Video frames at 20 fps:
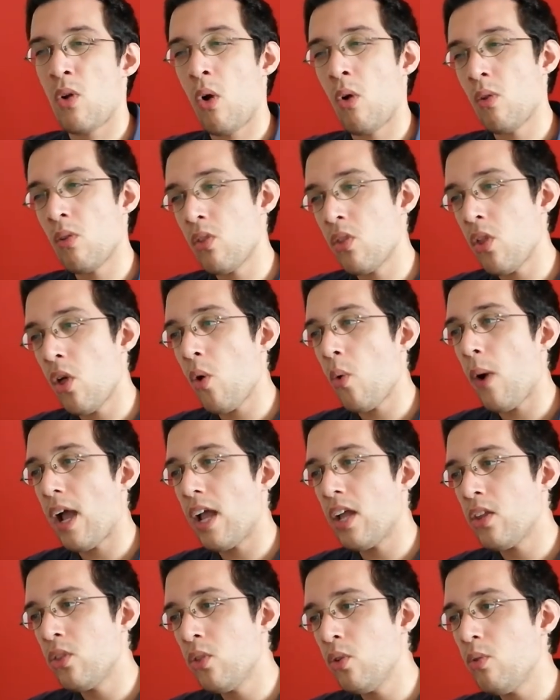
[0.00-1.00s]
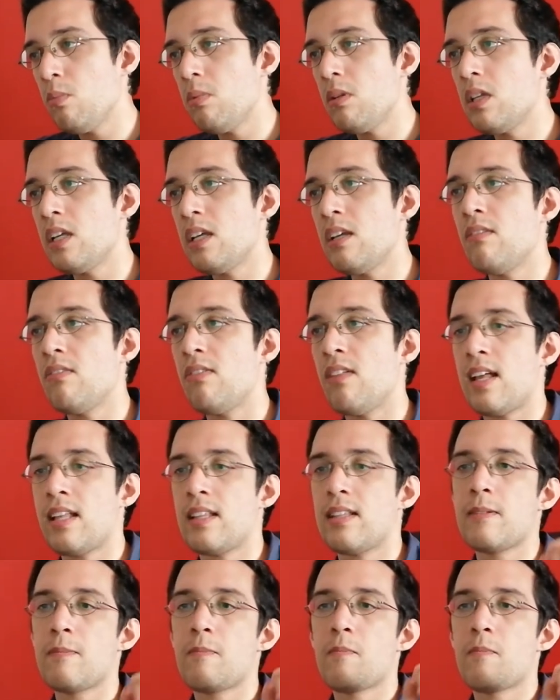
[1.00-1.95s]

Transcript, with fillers: Although I do believe that